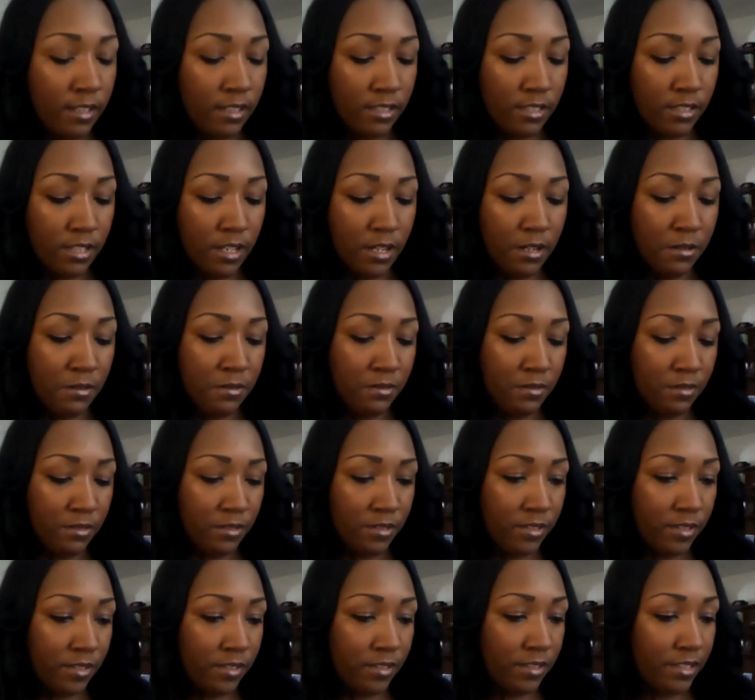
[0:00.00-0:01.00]
so
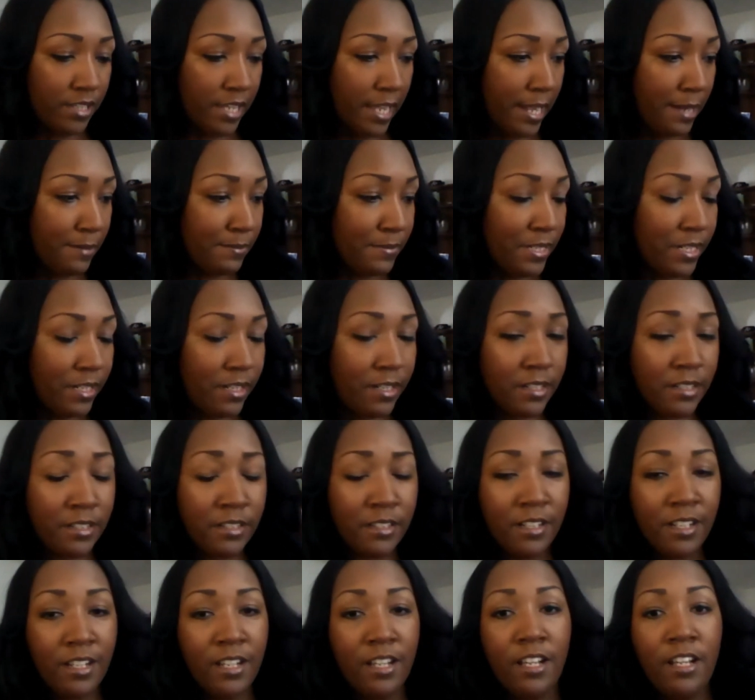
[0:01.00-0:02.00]
I'm done.
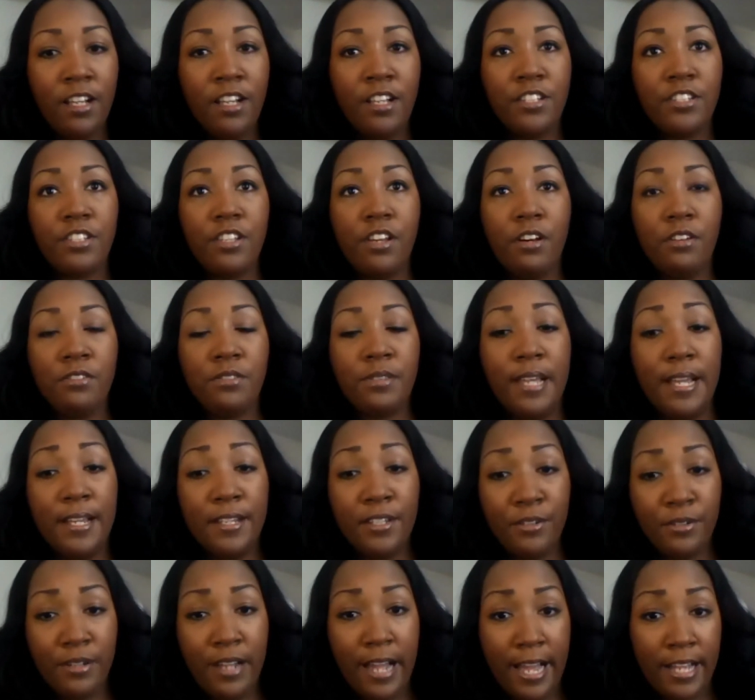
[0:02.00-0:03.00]
So
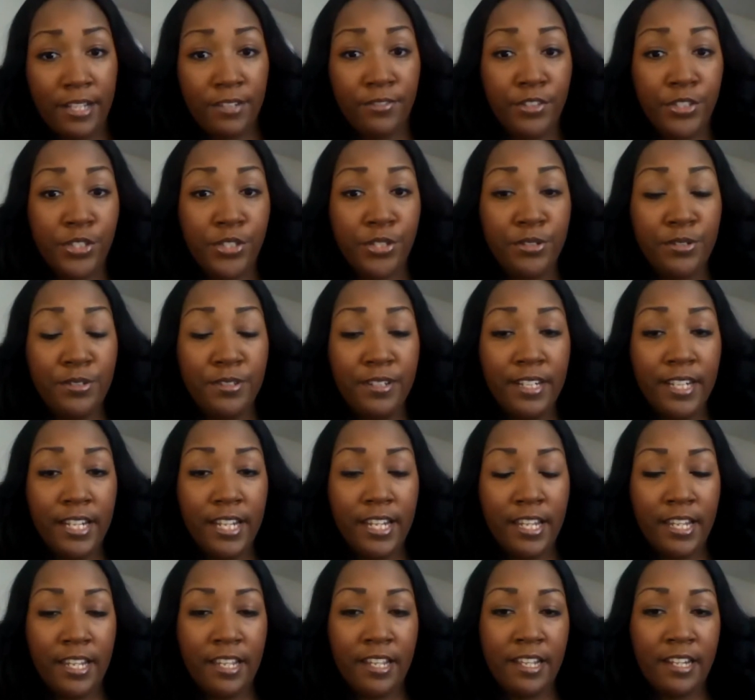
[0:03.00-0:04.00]
thank you guys for tuning
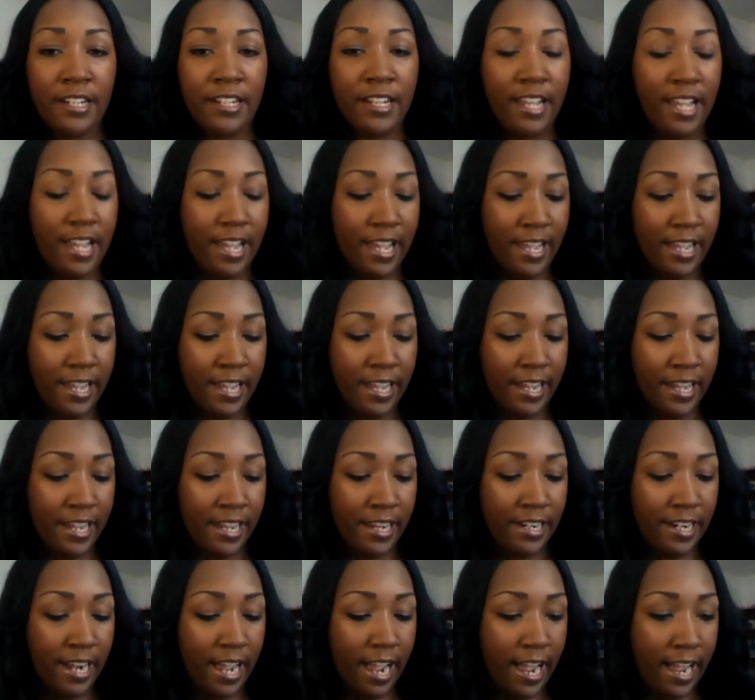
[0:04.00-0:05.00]
in,
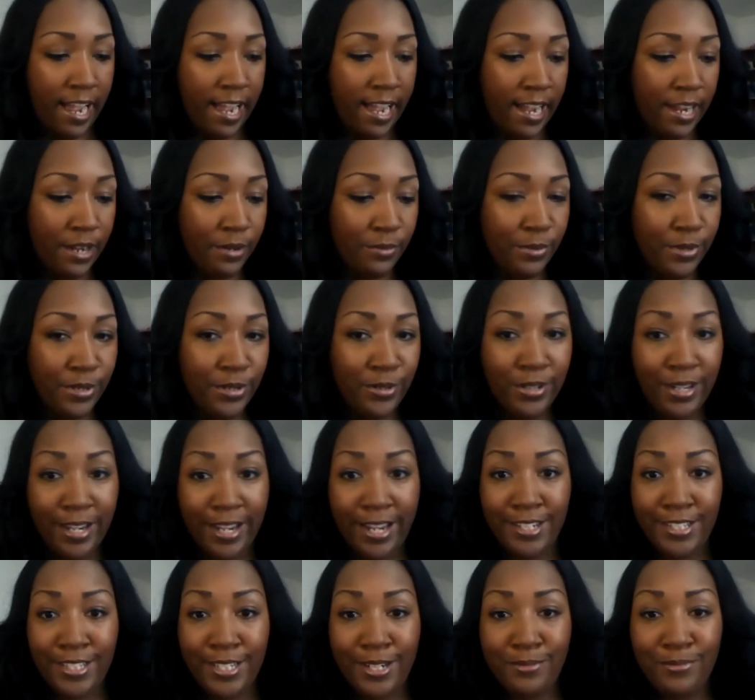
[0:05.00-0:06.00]
and I will
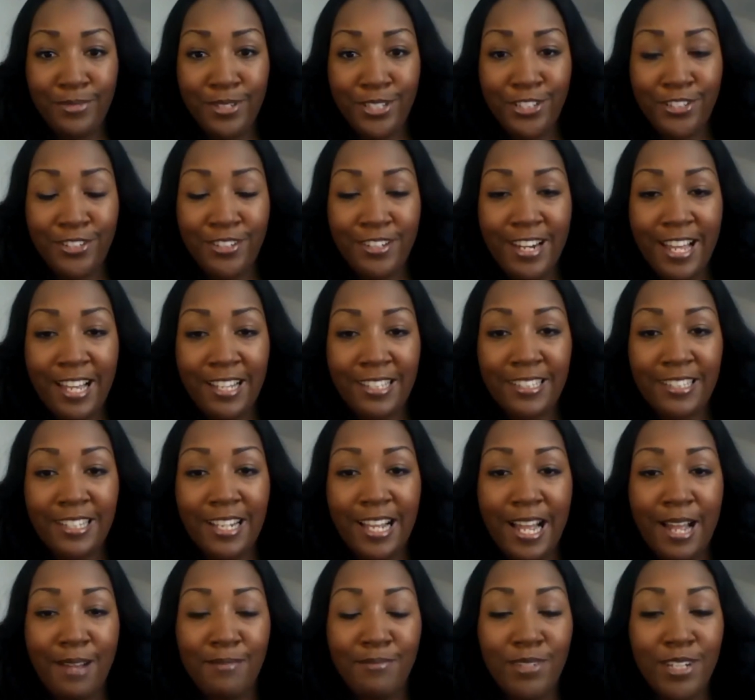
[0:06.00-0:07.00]
catch up with you next
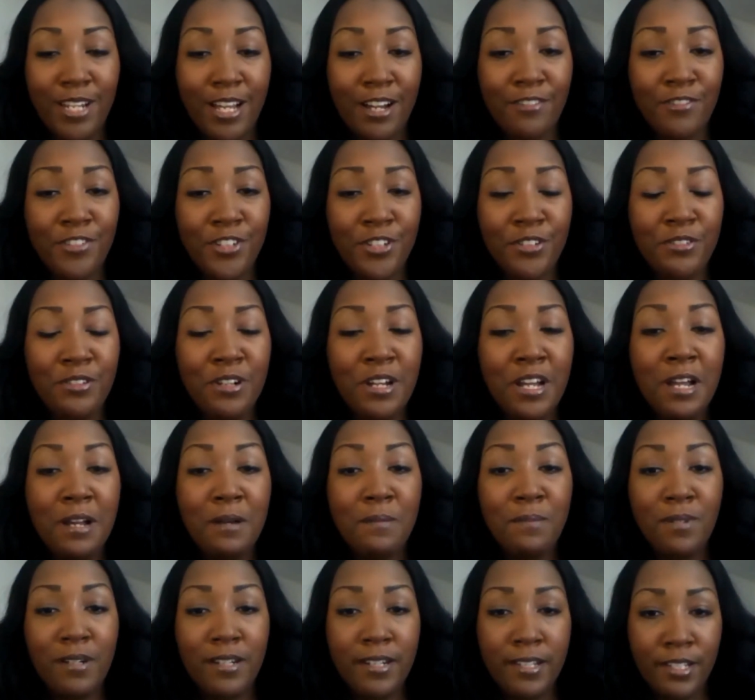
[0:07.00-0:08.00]
time. Love you.
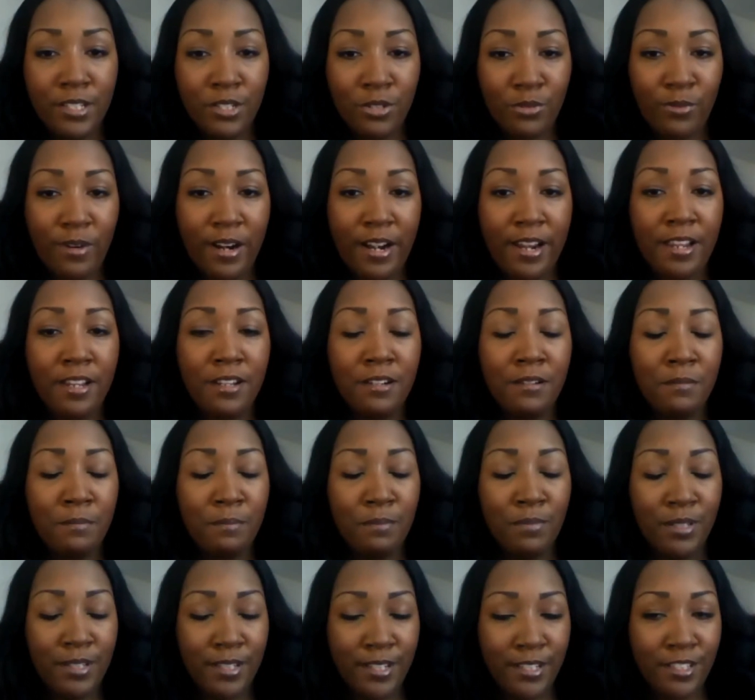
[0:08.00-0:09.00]
Please rate,
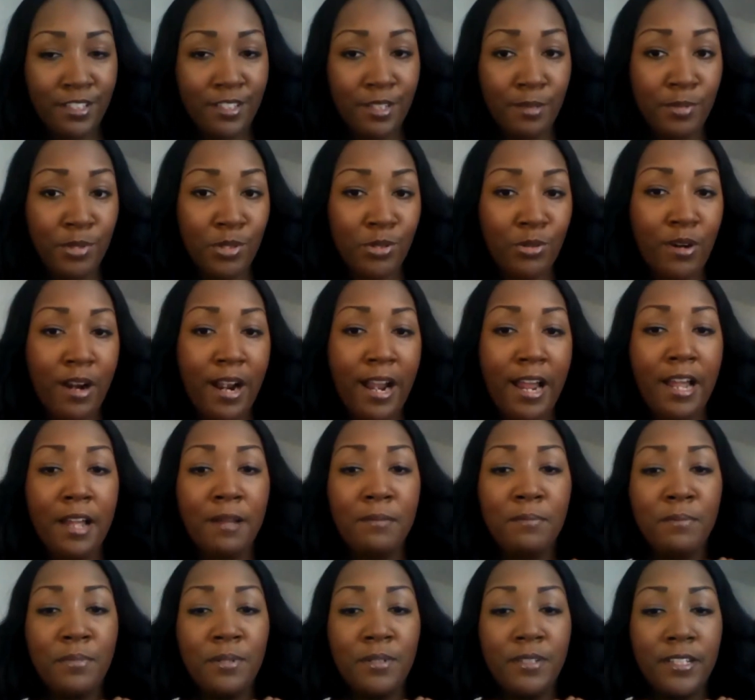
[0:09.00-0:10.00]
please
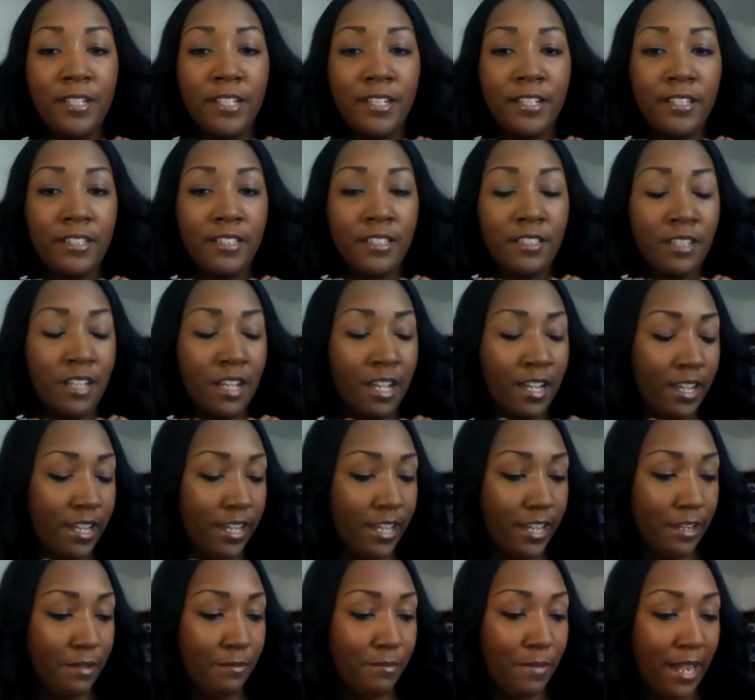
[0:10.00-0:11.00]
subscribe, please
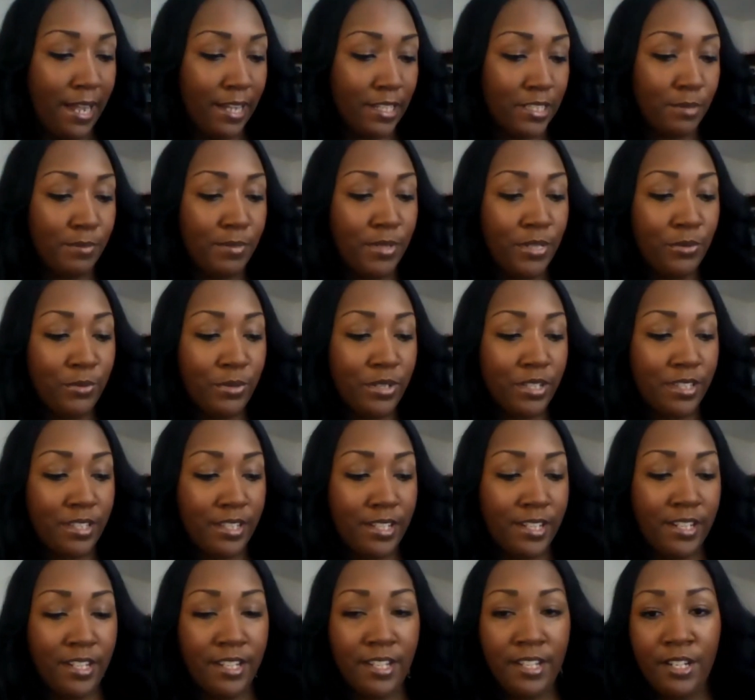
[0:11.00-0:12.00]
inbox me with
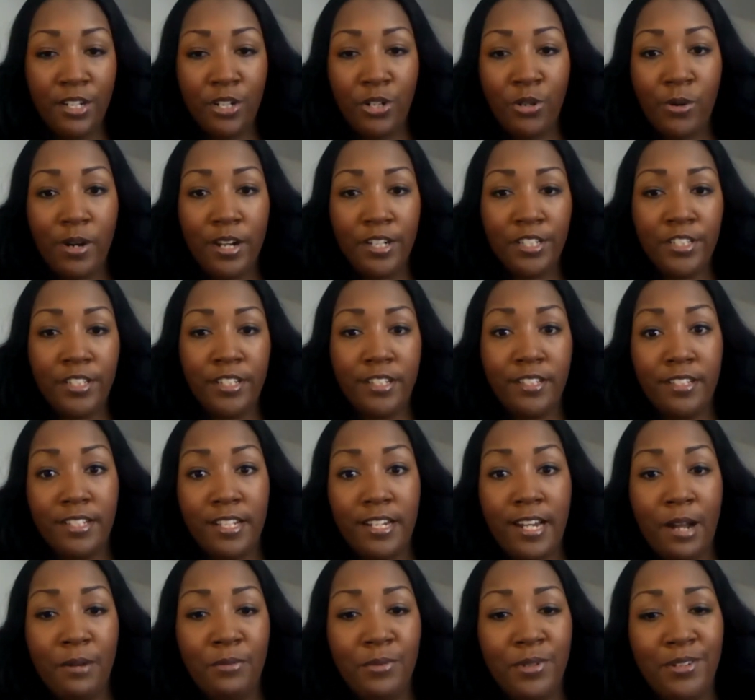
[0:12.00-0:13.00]
any questions,
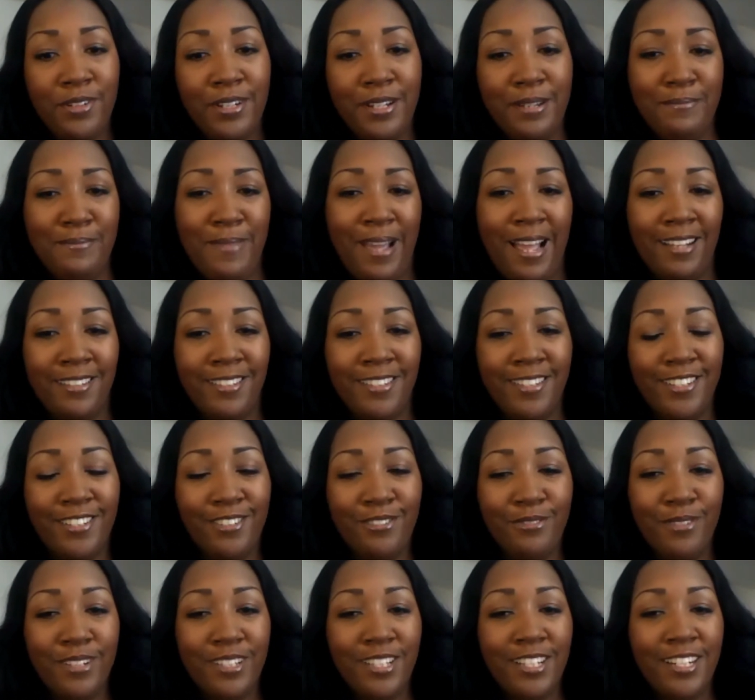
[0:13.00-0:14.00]
and I will get back to you
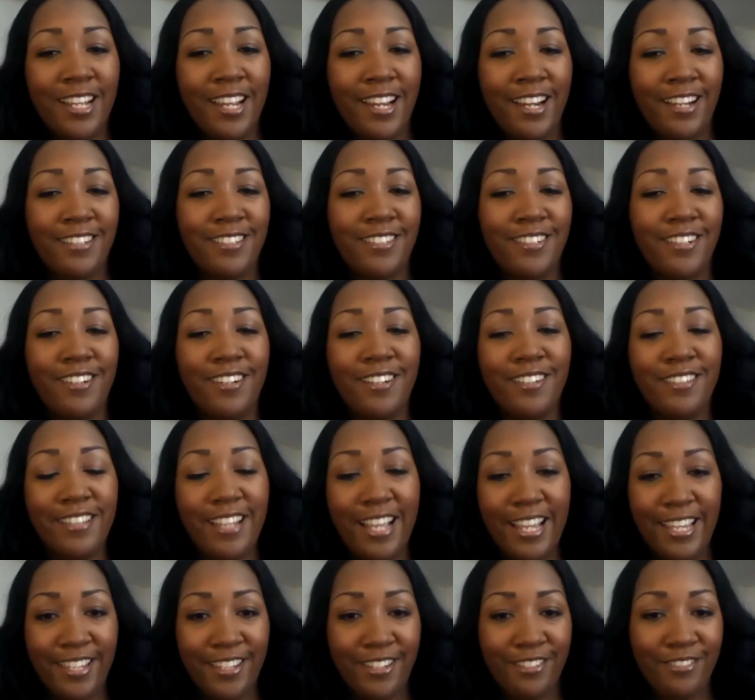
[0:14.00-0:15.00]
with an answer.
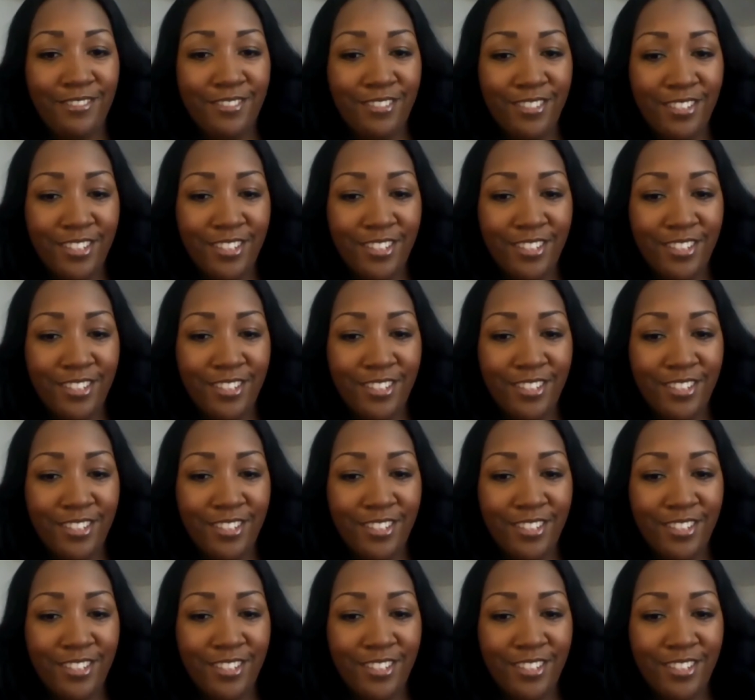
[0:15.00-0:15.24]
Thank you.